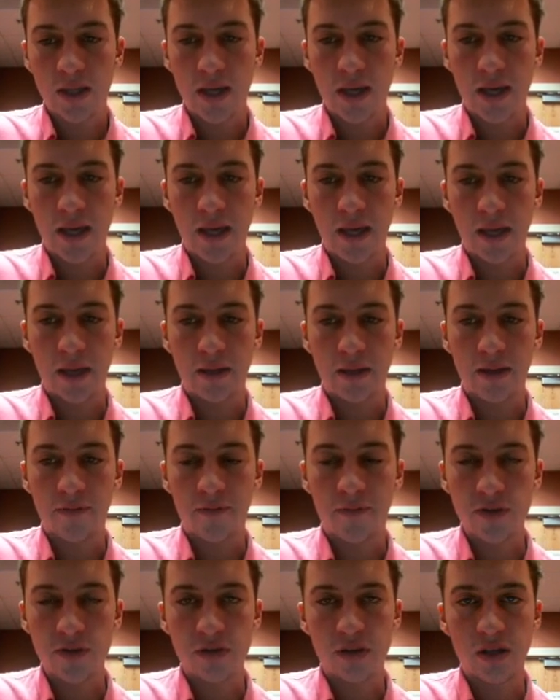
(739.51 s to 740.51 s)
And I've
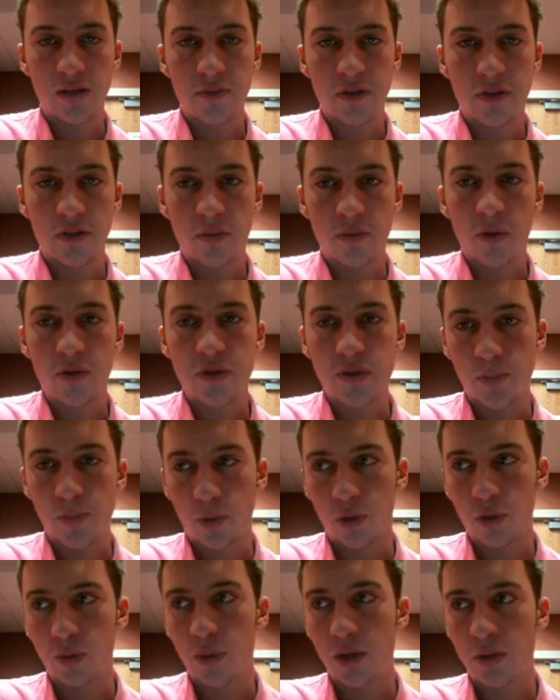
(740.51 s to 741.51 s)
also given the most
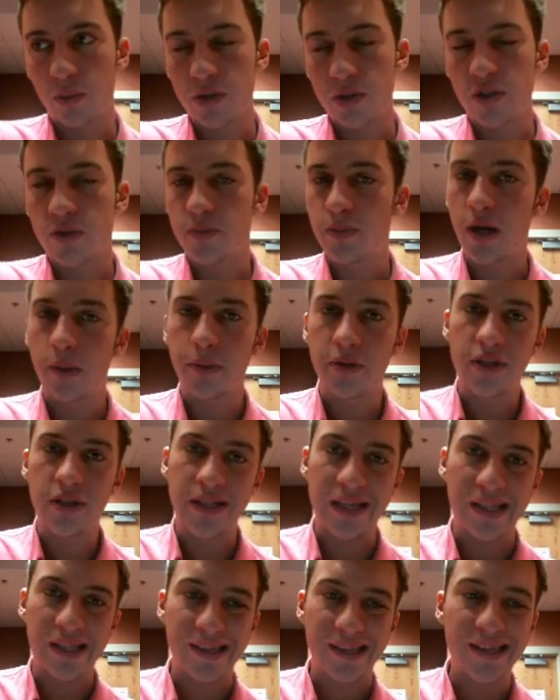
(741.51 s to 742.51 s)
important one, which is probably the
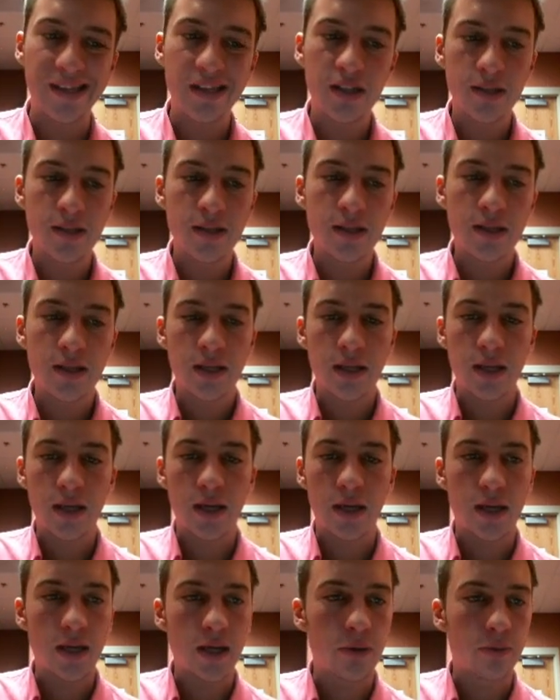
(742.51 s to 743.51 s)
daily, uh,
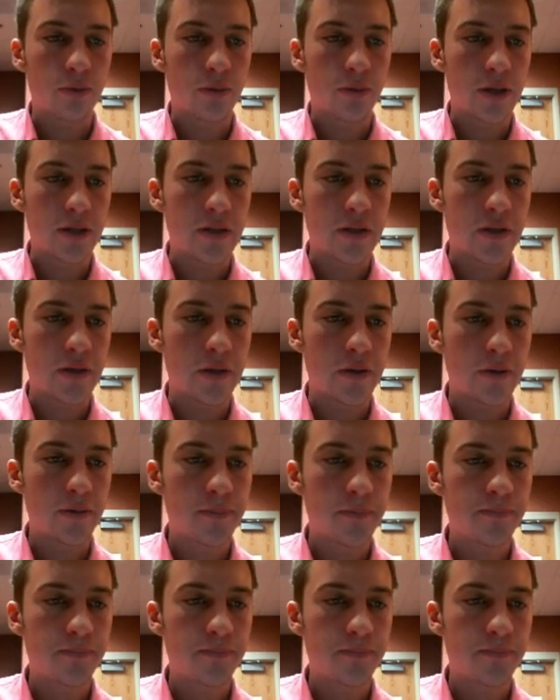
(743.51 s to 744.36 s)
right here.